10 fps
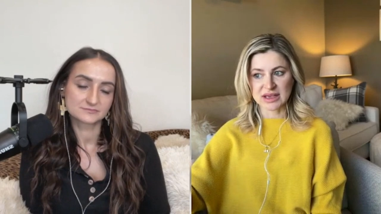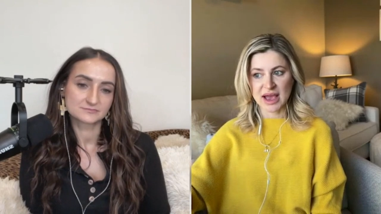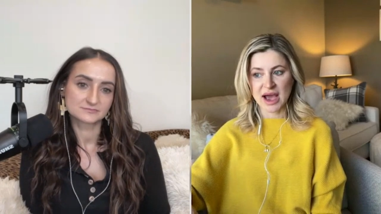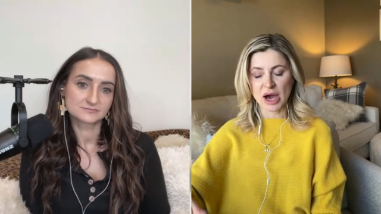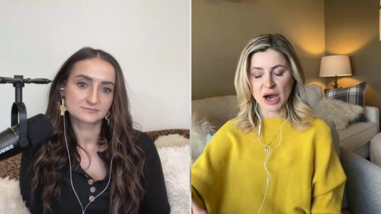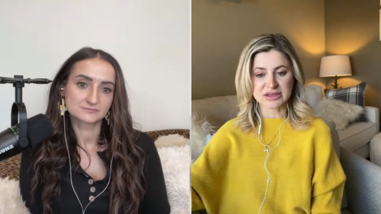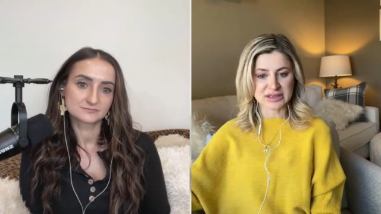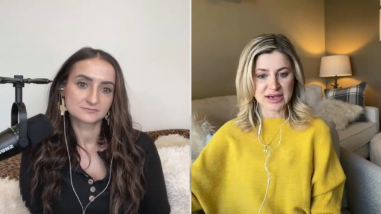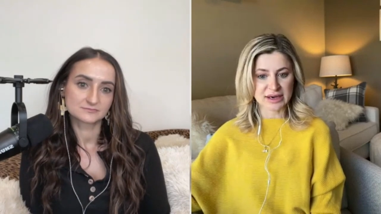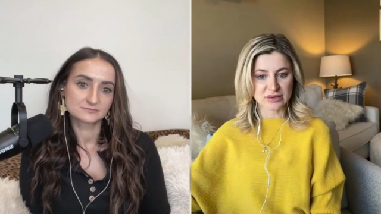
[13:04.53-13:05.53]
Speaker 1: How do you
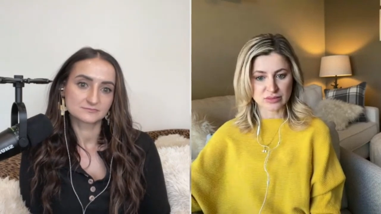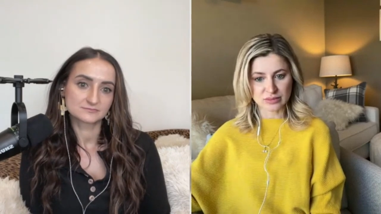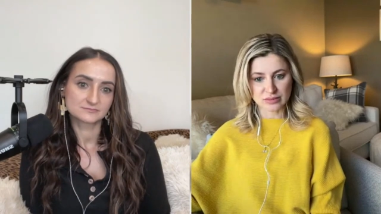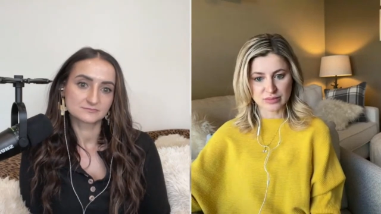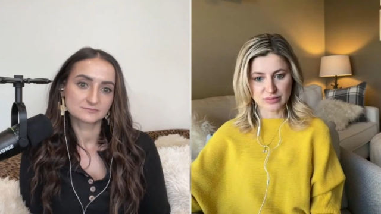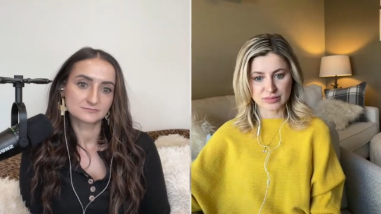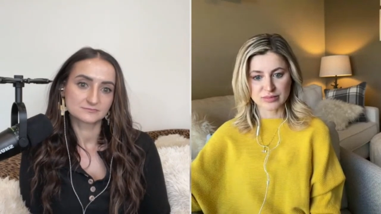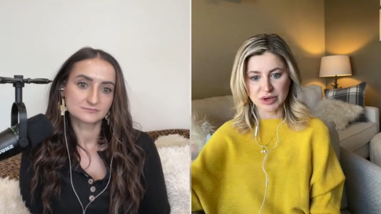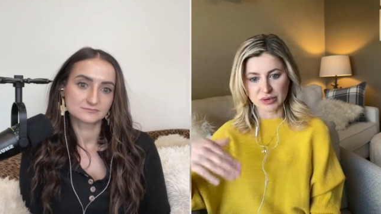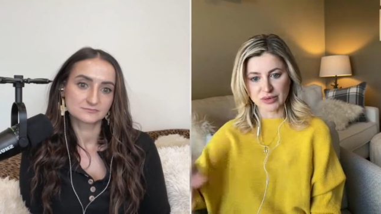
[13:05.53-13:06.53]
decide, you know,
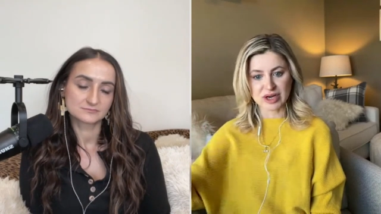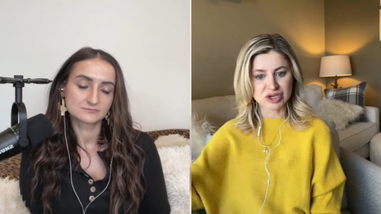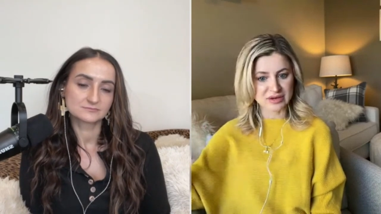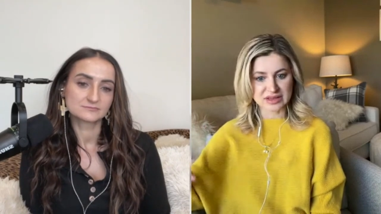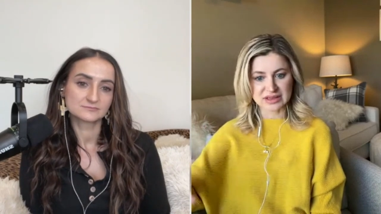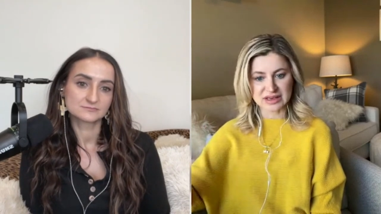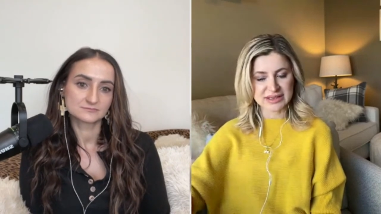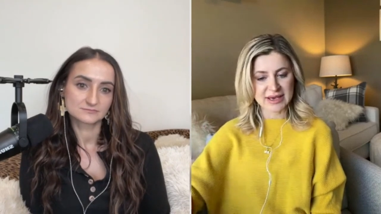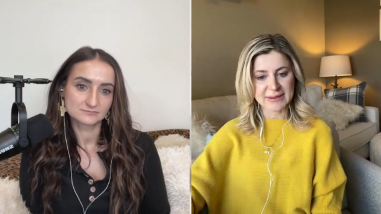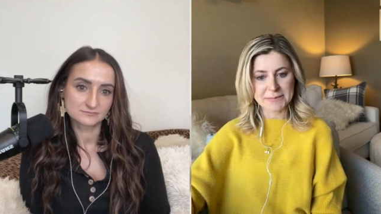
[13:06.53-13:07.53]
ratios and things
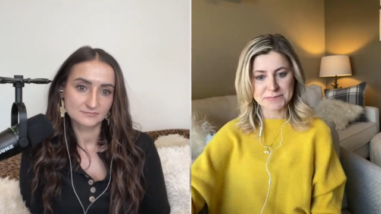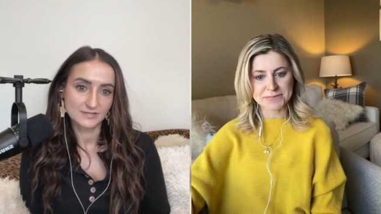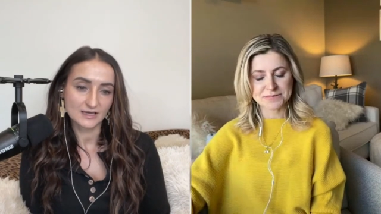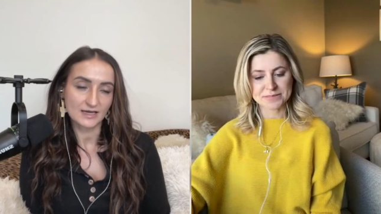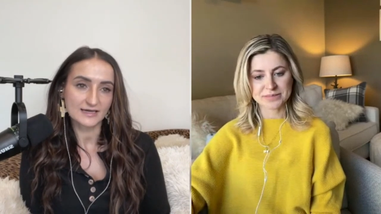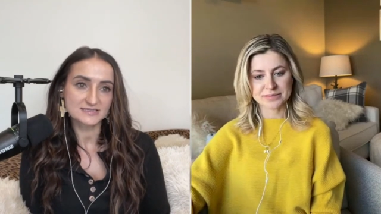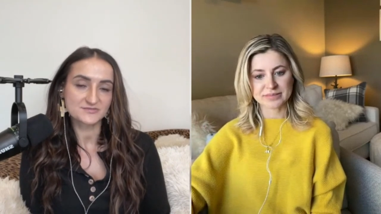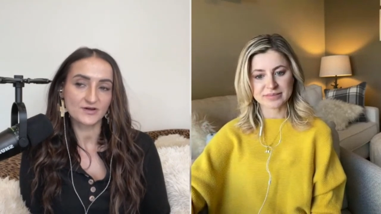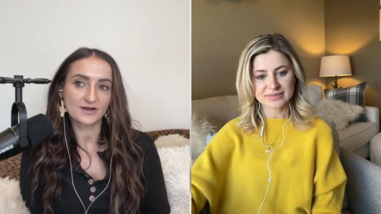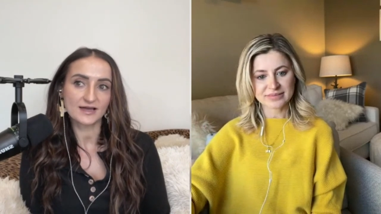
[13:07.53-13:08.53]
like that?
Speaker 2: As
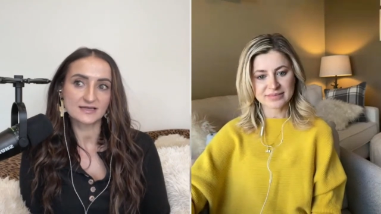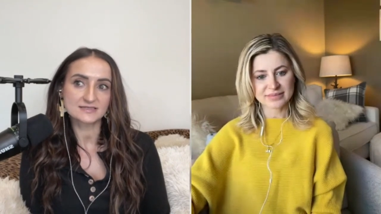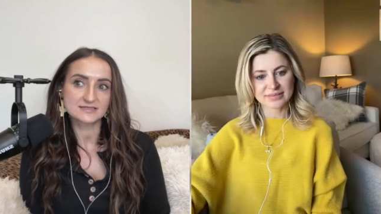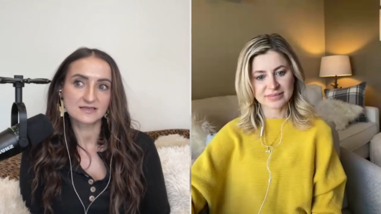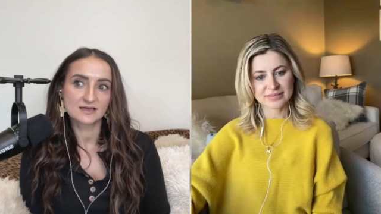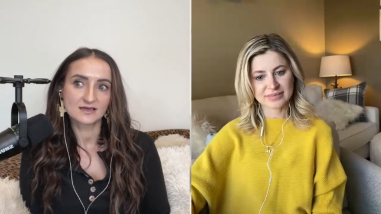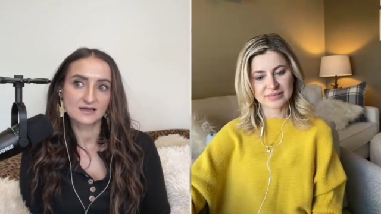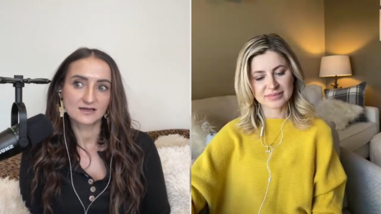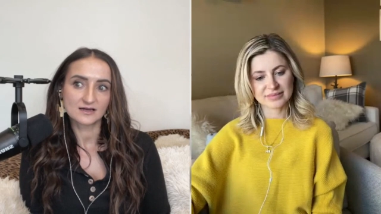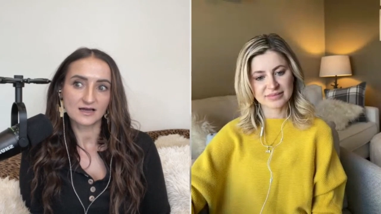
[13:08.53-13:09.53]
far as
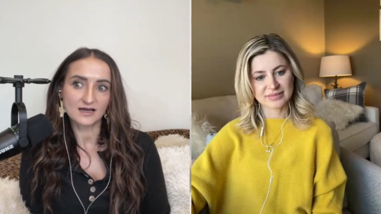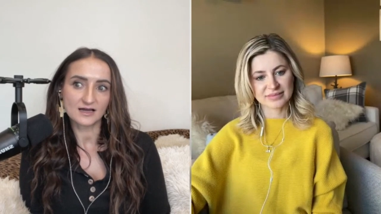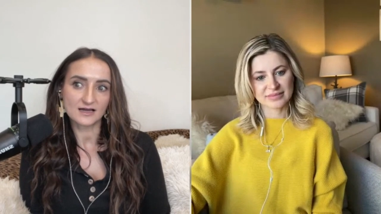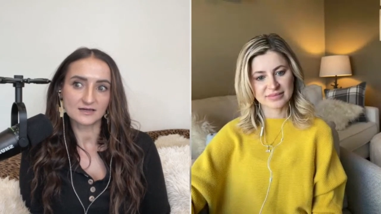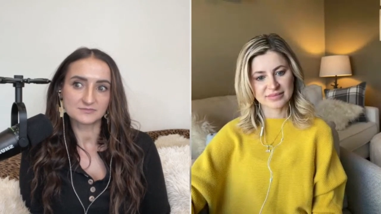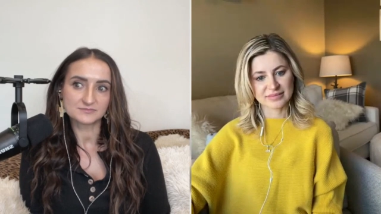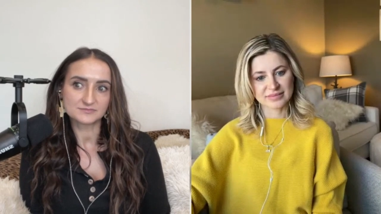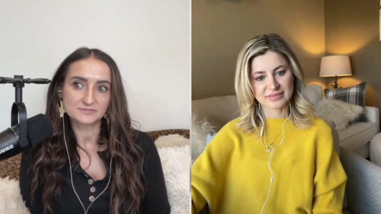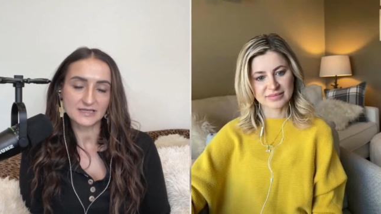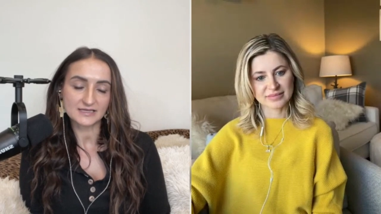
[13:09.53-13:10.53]

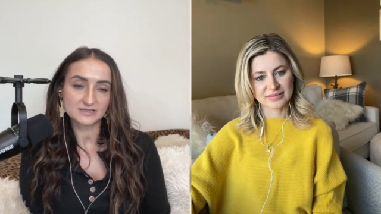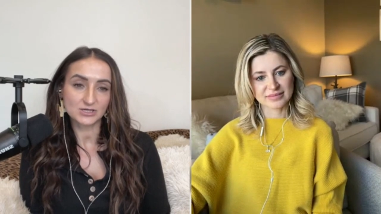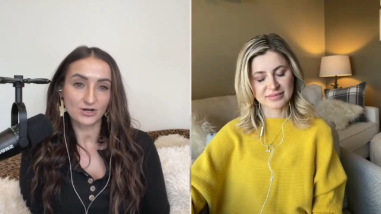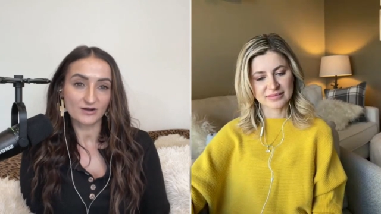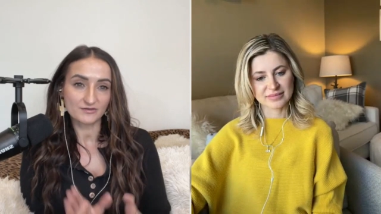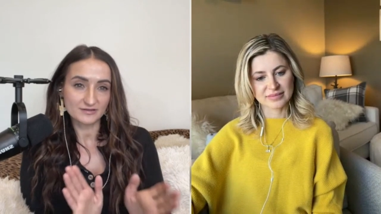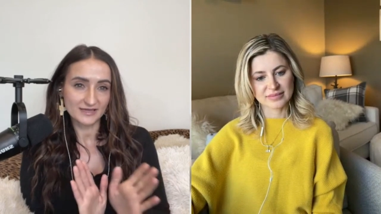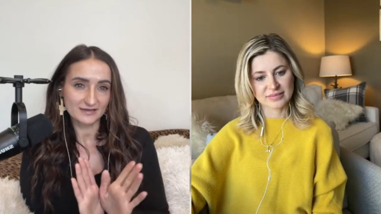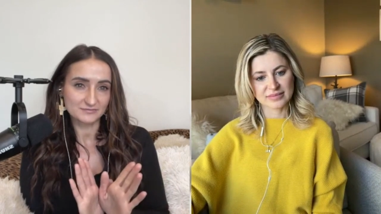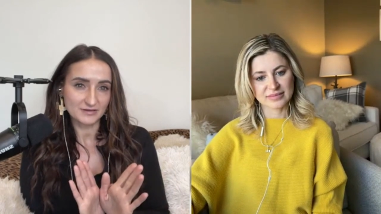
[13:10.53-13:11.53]
um like the gar
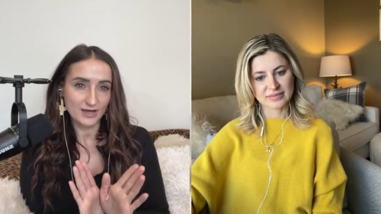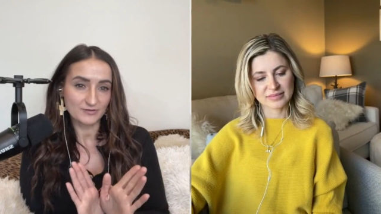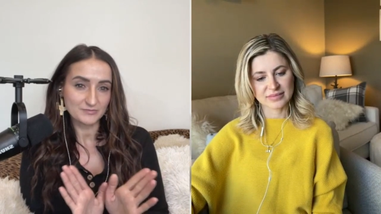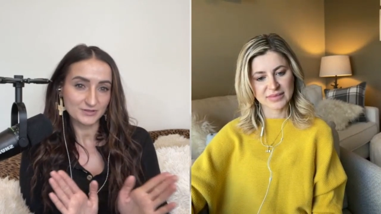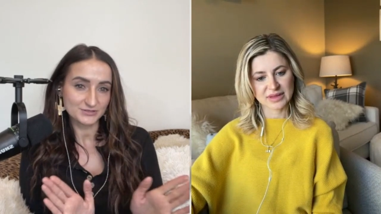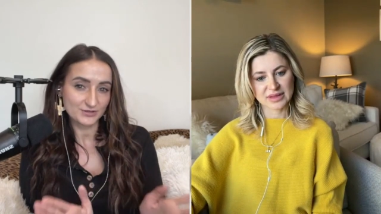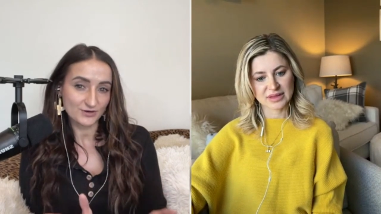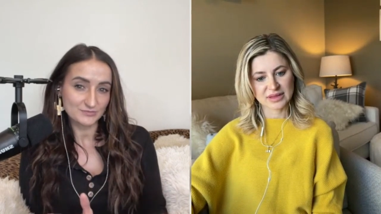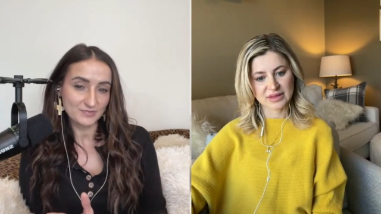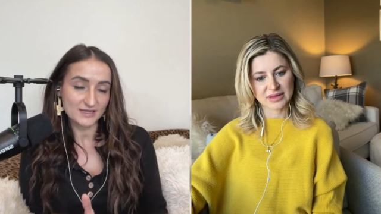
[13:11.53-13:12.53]
like how we built the
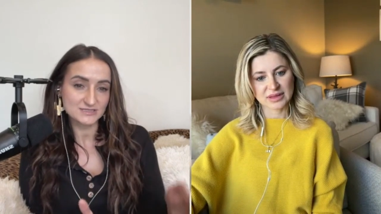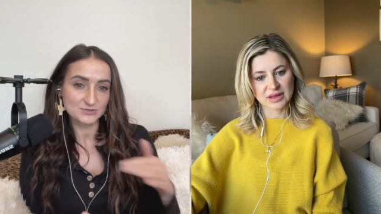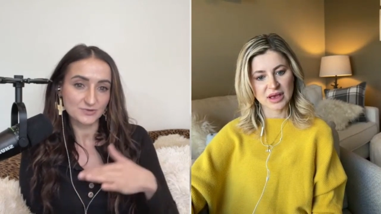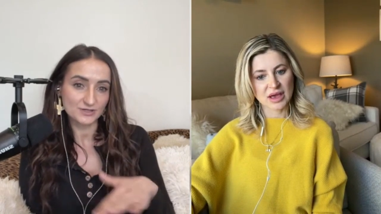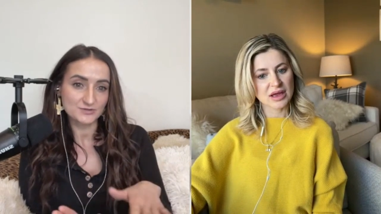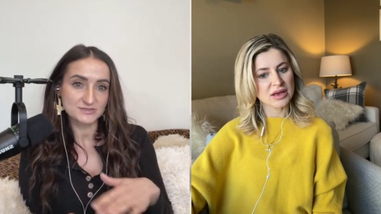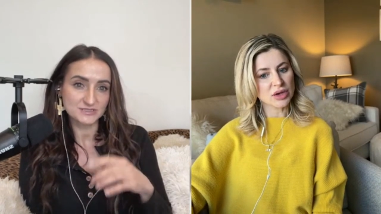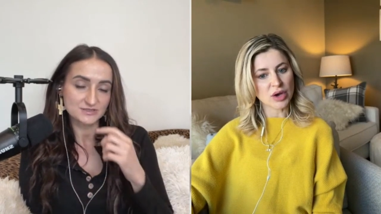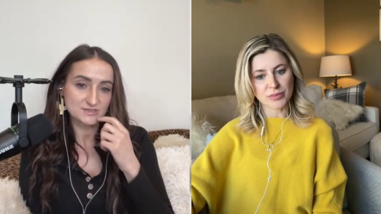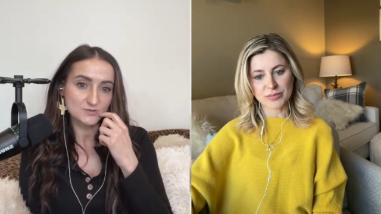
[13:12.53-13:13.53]
garden beds or what goes no,
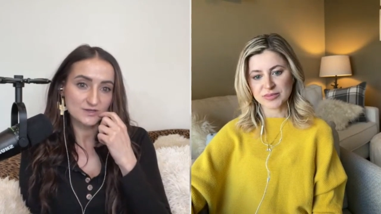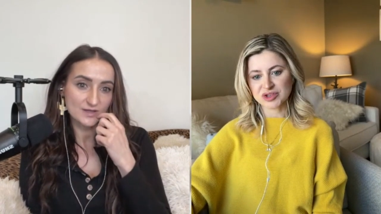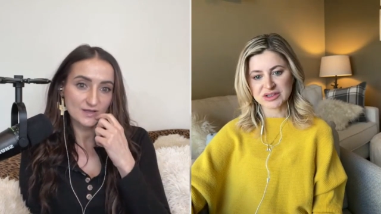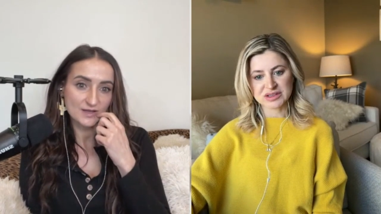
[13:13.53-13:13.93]
into the soil just